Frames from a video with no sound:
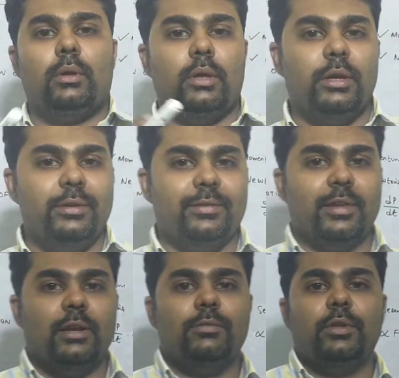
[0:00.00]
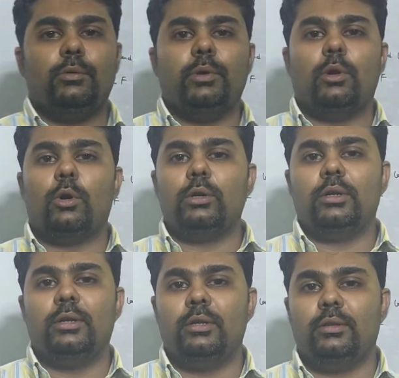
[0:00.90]
itself, it will not
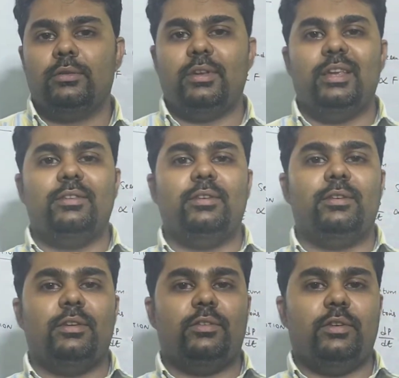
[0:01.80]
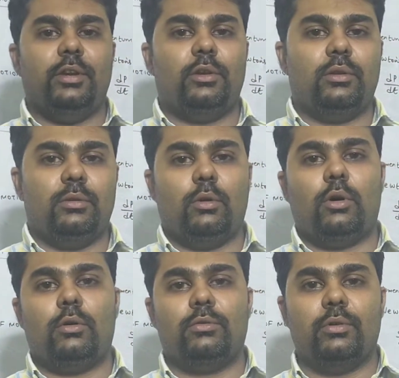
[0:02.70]
change its state
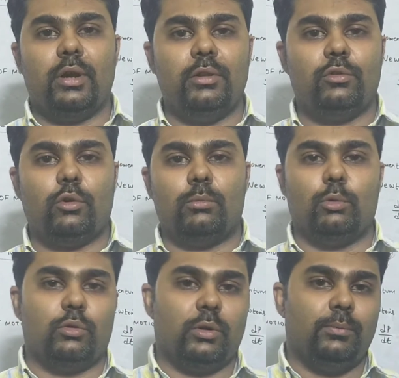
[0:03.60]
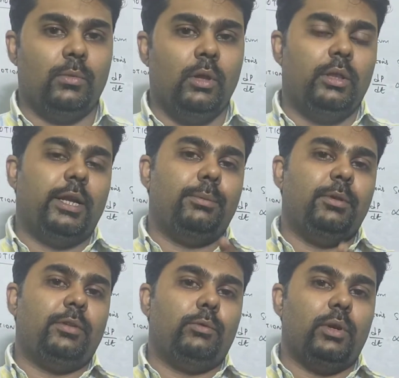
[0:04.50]
of rest or motion. That
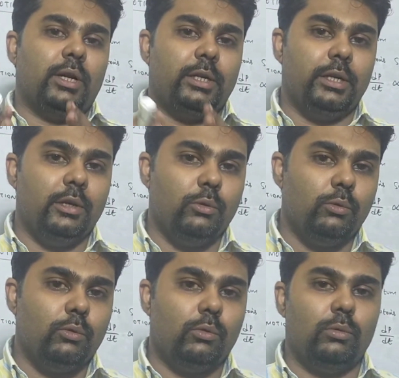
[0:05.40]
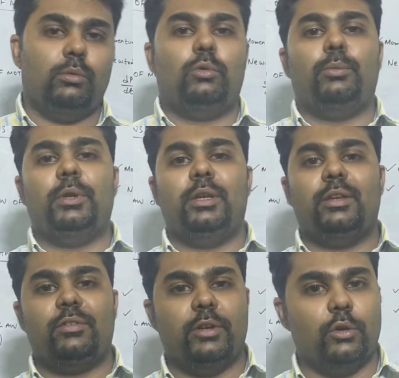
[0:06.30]
means it will continue to be in a
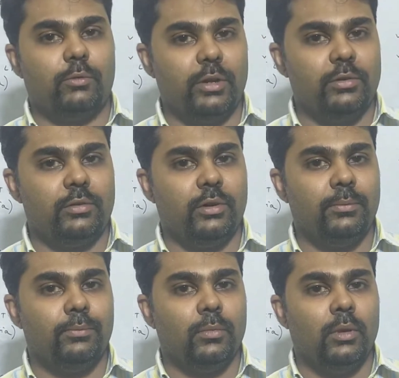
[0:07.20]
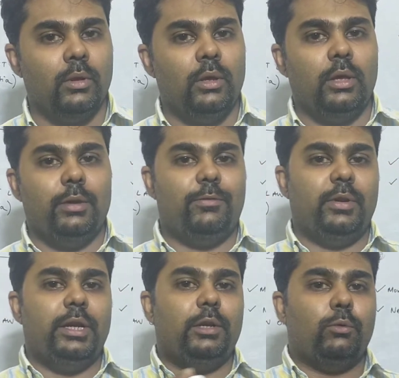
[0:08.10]
state of rest. If
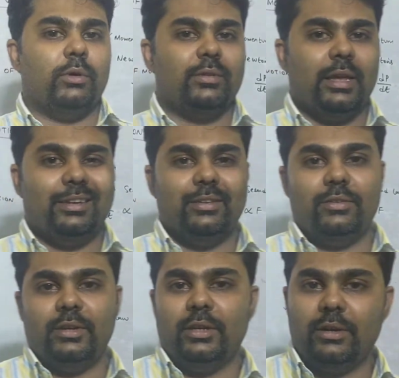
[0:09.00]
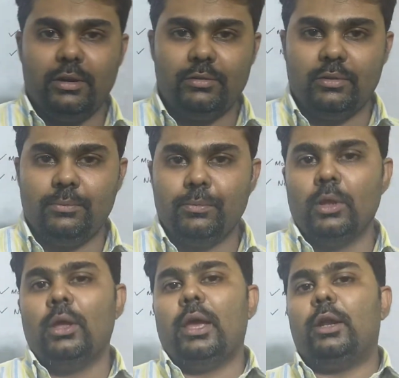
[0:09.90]
it was existing in rest,
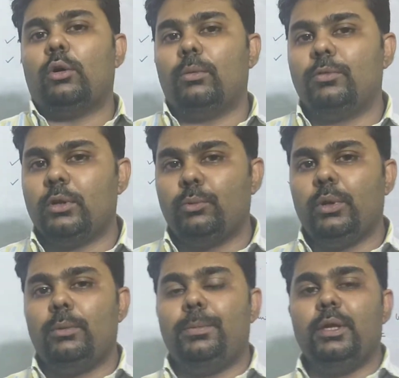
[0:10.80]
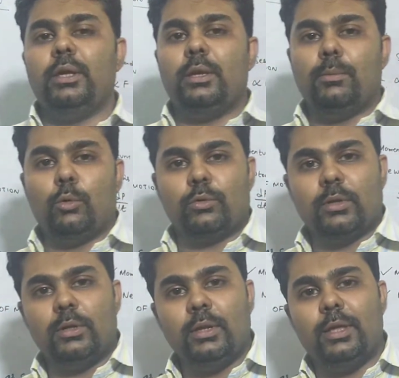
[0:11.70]
an object will be in
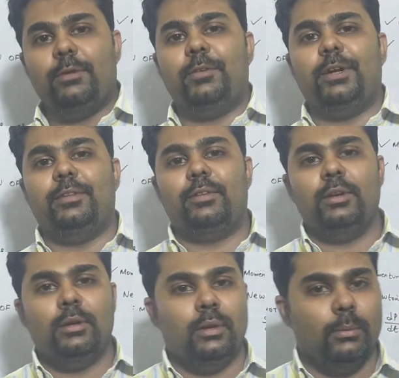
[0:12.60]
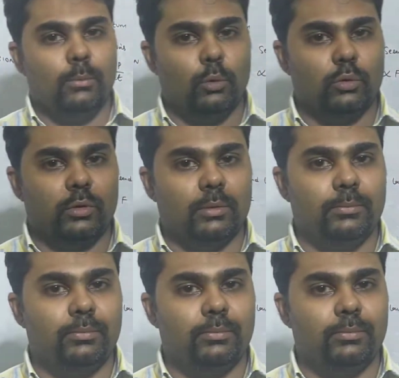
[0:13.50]
motion if it is in motion,